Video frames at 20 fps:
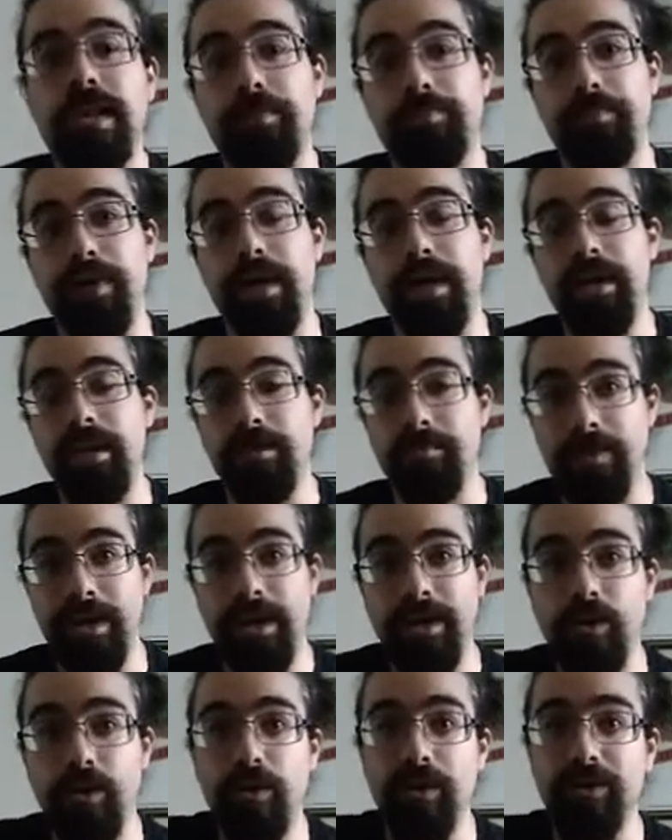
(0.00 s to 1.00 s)
of pain and
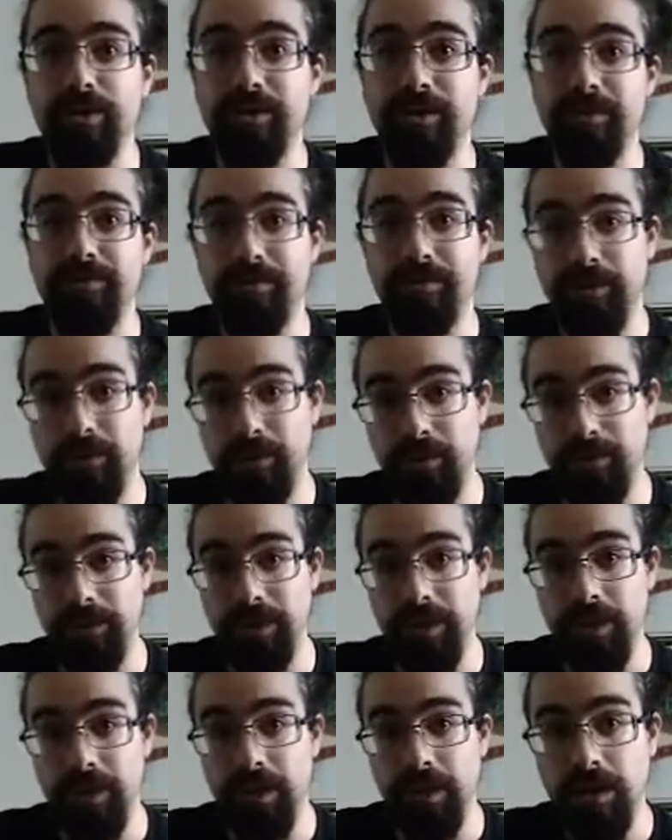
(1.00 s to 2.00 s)
might cause
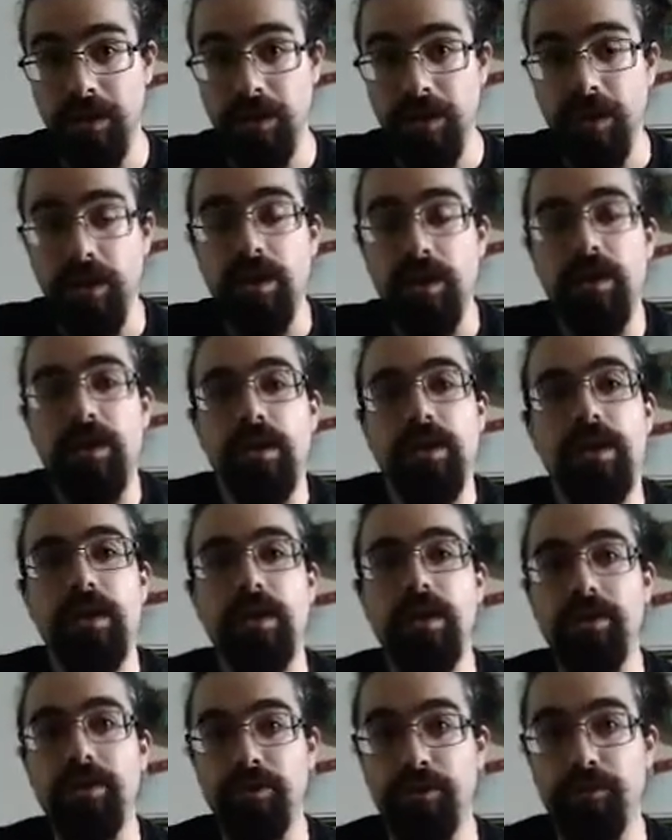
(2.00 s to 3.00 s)
difficulty
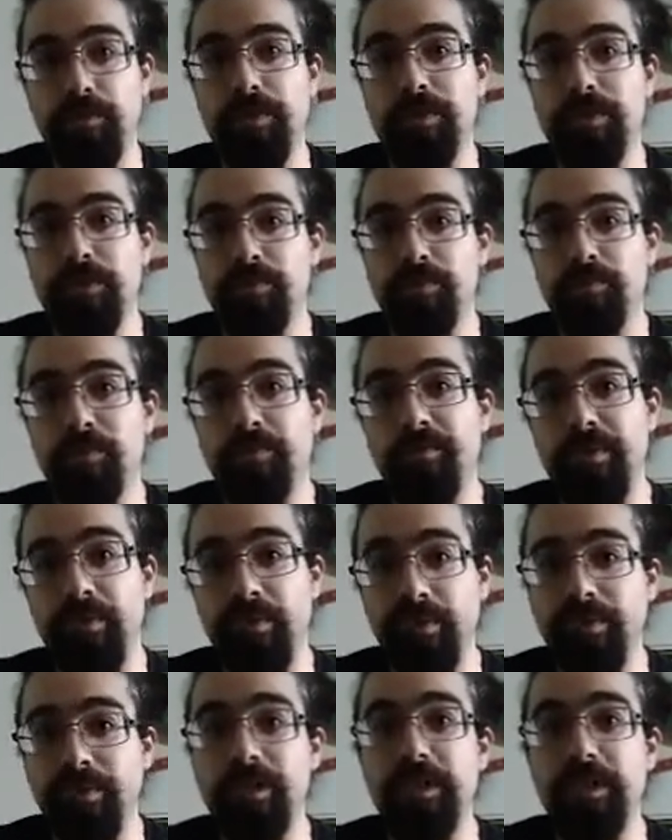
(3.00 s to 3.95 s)
in doing this movement, or at